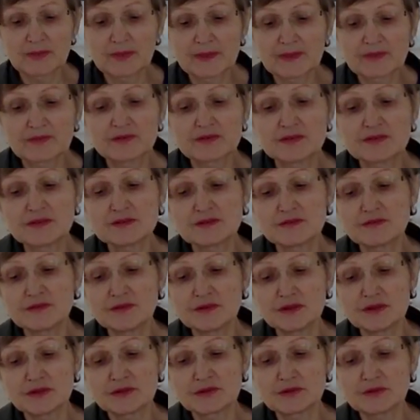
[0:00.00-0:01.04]
First of all,
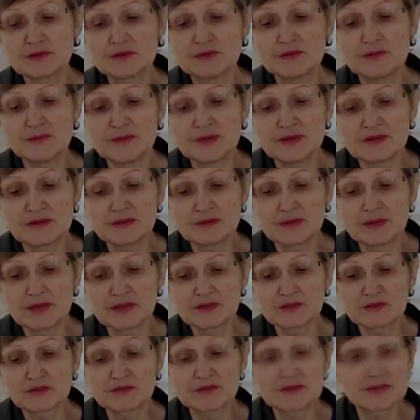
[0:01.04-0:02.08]
it could be the matter
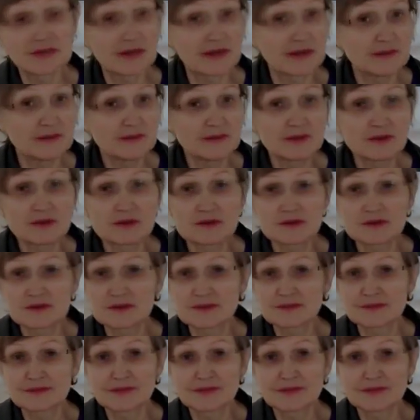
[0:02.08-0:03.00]
of time because